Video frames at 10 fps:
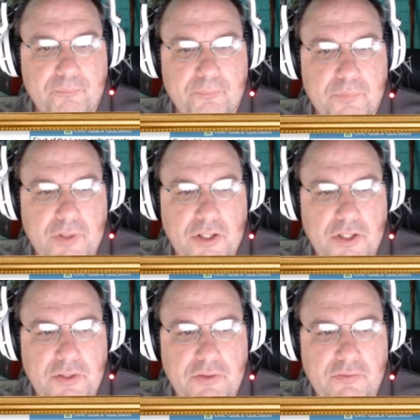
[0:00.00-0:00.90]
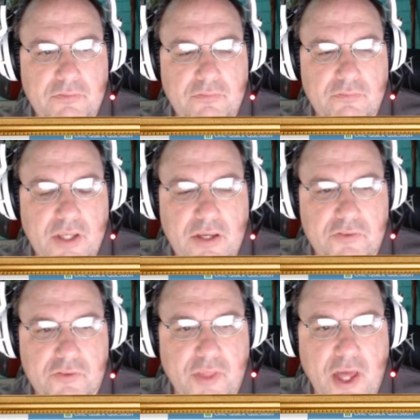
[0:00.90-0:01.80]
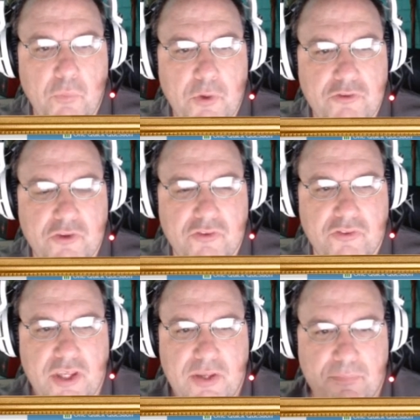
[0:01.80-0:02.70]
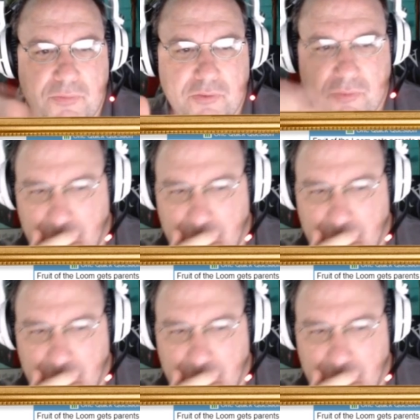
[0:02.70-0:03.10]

but so that one just seems.